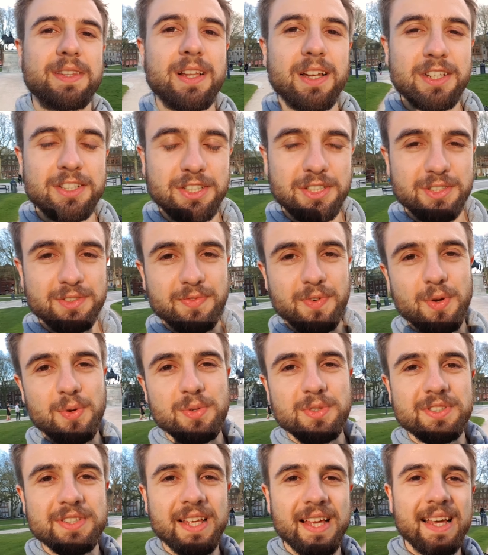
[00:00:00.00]
delicious
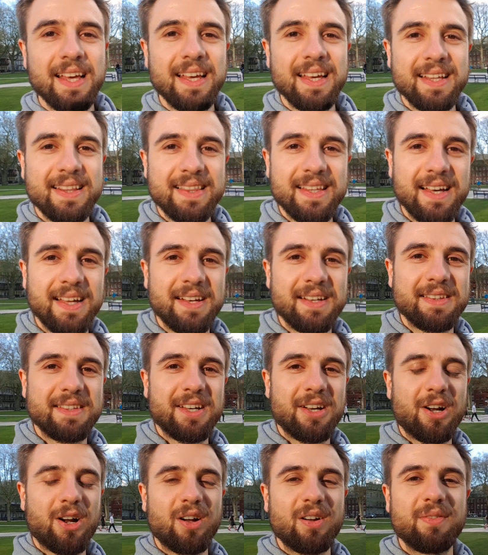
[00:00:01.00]
foods that,
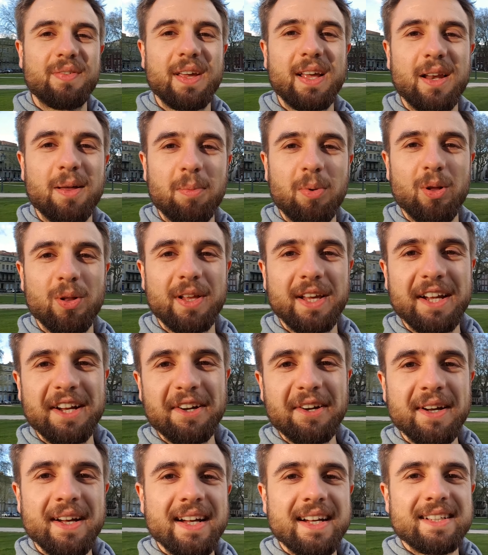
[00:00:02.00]
that are available
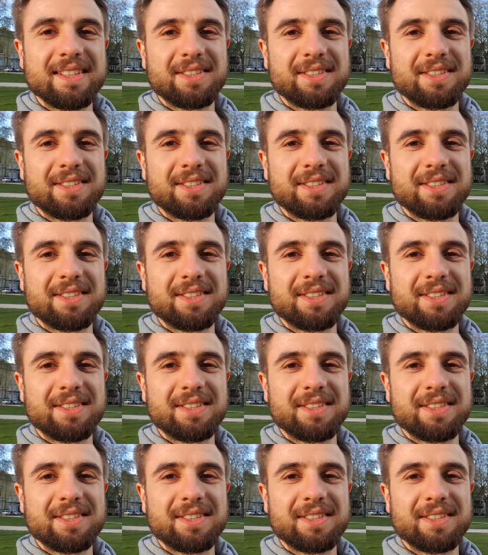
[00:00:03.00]
here.